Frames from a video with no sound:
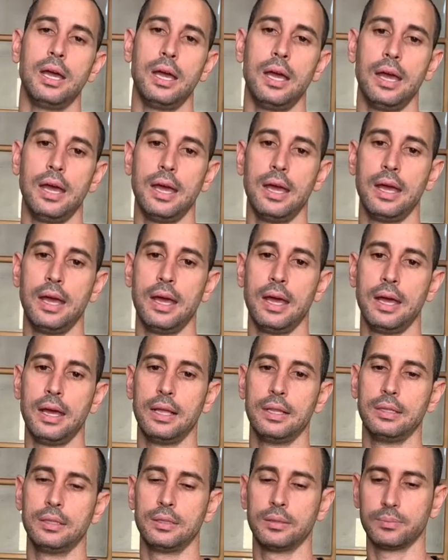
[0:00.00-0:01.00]

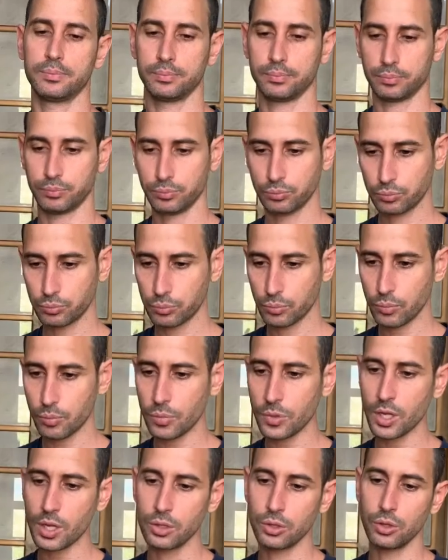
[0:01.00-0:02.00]
And
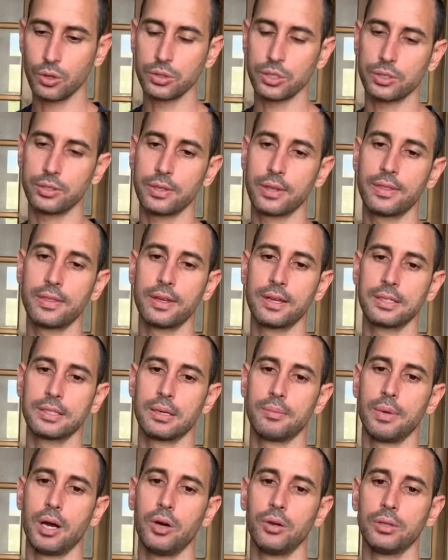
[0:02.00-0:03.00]
those are the things
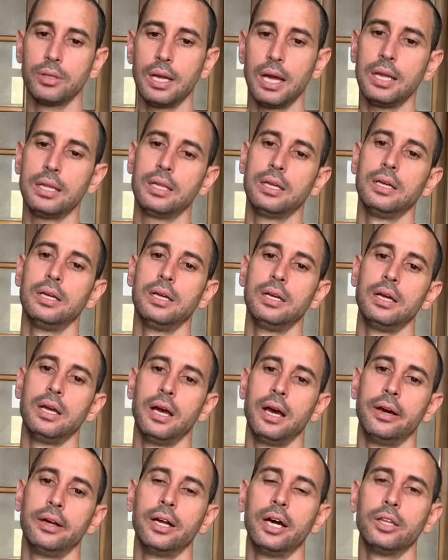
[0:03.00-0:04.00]
about that.
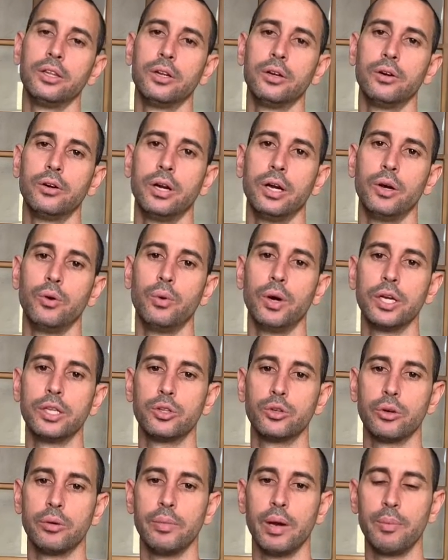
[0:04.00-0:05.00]
Another uh, way
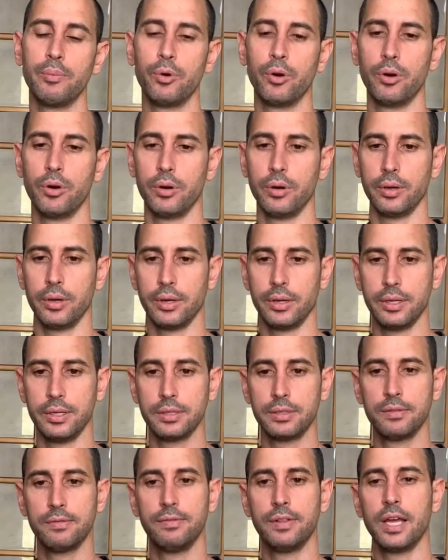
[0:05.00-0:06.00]
to remember
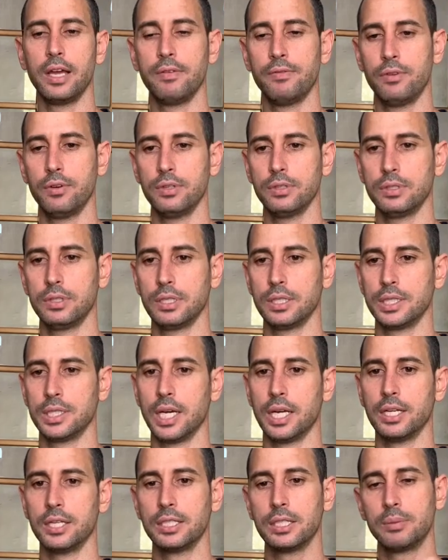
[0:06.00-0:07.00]
his flavors is
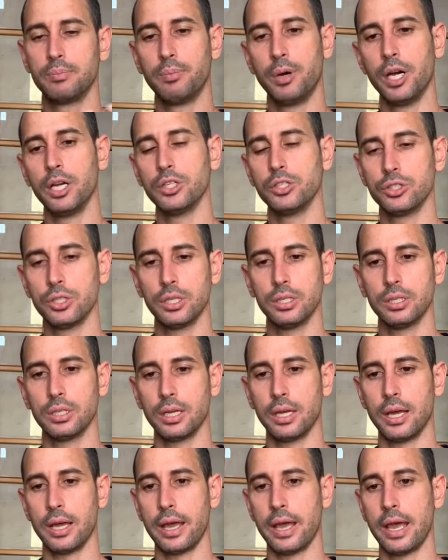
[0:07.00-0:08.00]
that it's pungent
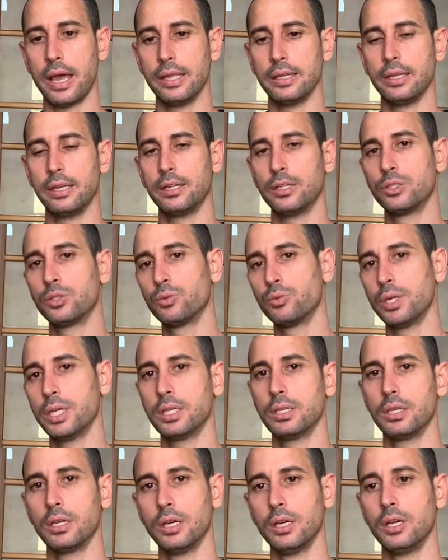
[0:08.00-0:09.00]
and that it's
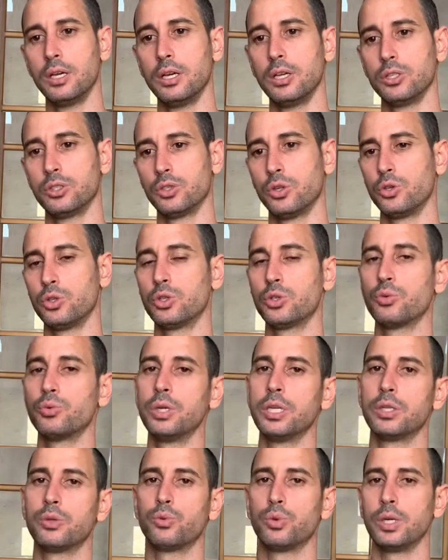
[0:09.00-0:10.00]
sweet. So
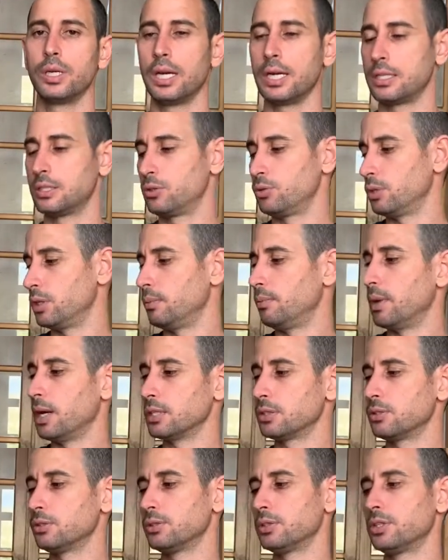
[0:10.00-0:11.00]
sweet relates to the
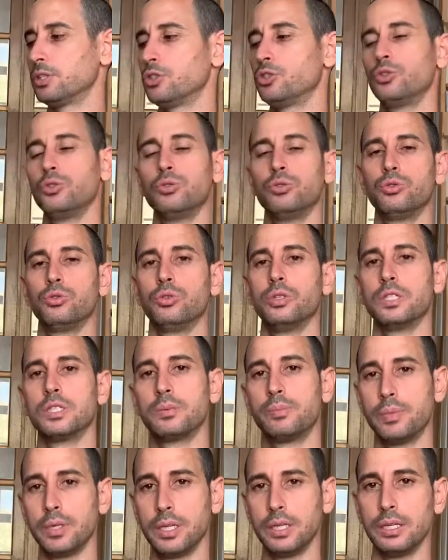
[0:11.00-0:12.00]
muscle tissue, to the
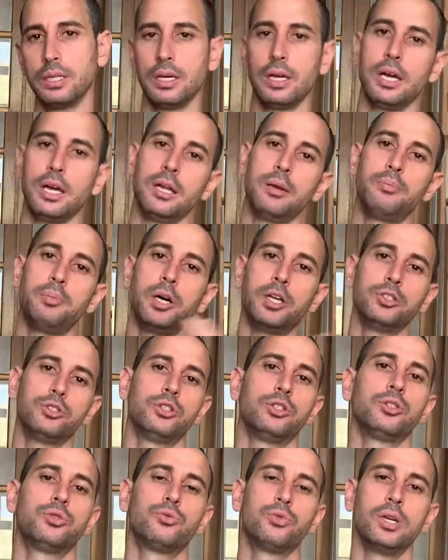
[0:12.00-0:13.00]
spleen, and
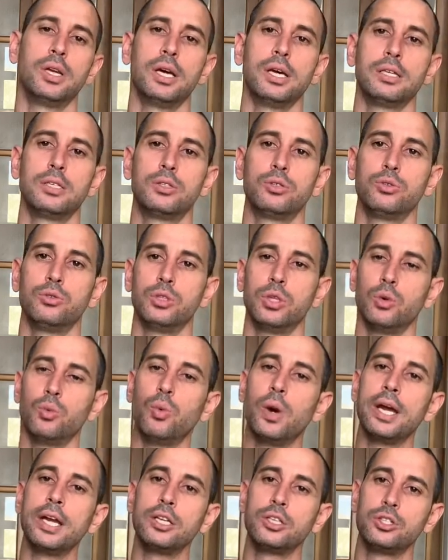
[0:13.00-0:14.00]
pungent relates to the
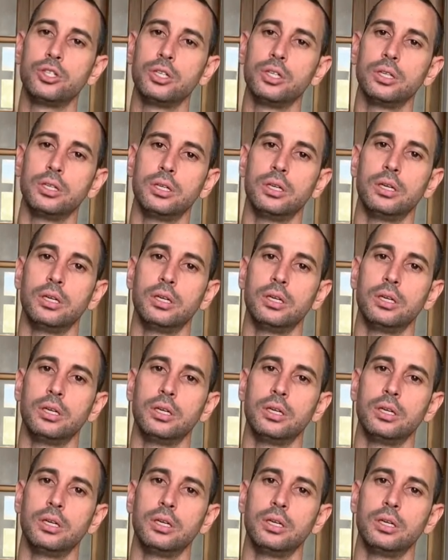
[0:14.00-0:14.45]
wei qi